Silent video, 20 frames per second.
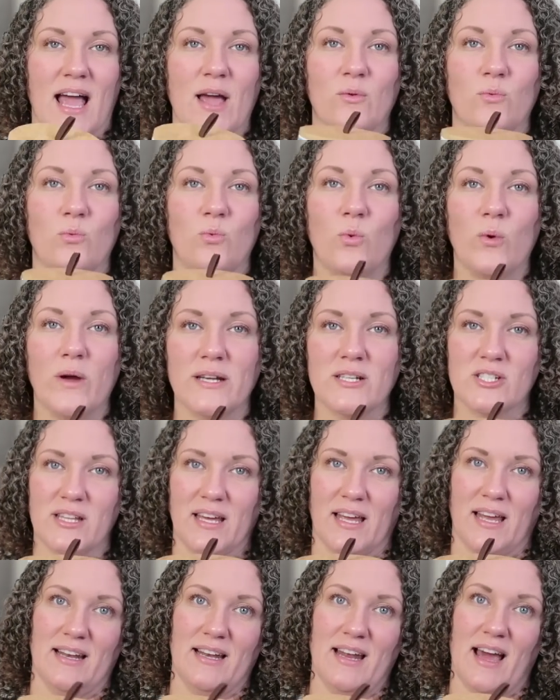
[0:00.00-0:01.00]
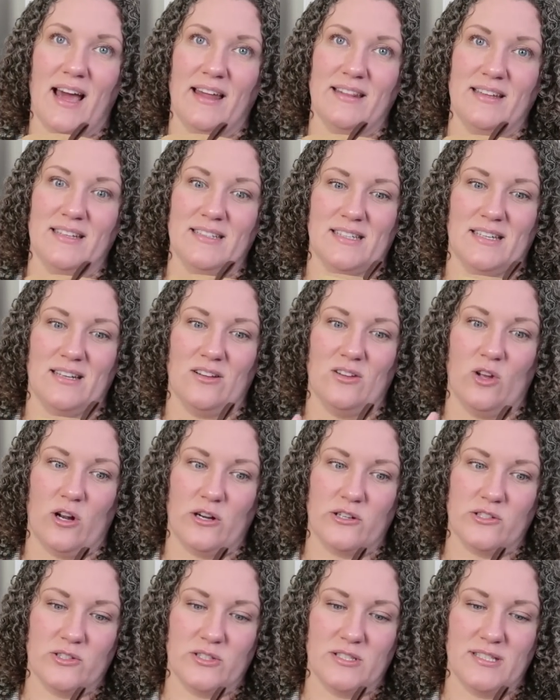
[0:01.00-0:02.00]
I wish they had had this in a
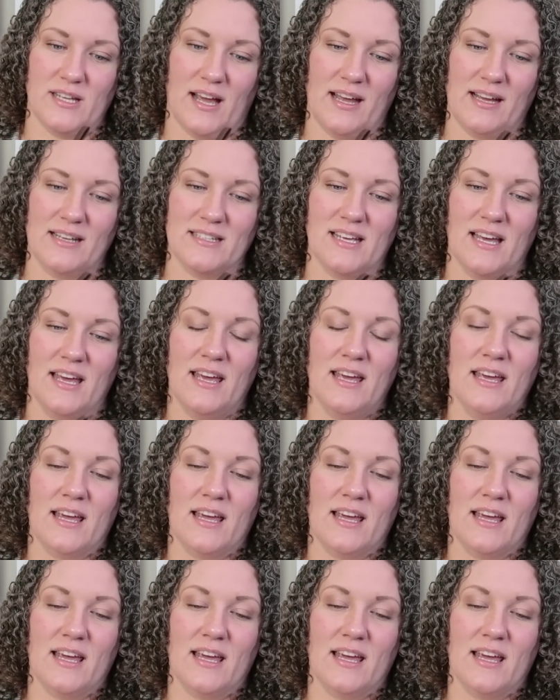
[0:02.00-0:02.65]
larger size,